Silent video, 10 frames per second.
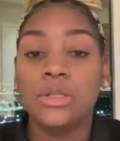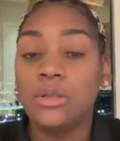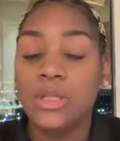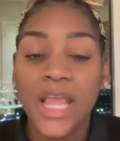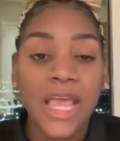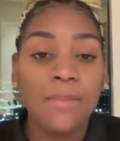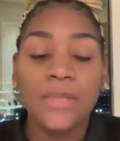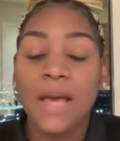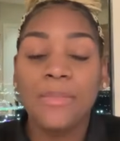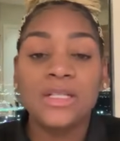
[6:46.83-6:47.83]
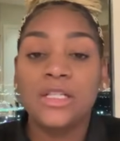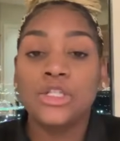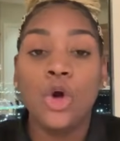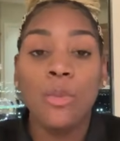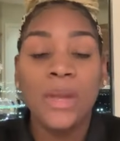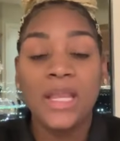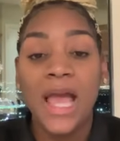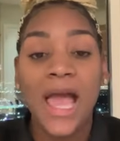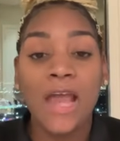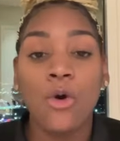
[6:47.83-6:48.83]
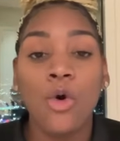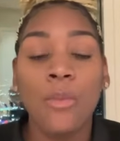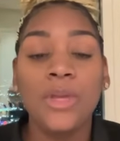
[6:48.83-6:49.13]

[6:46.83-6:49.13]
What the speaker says: name, that business domain at all,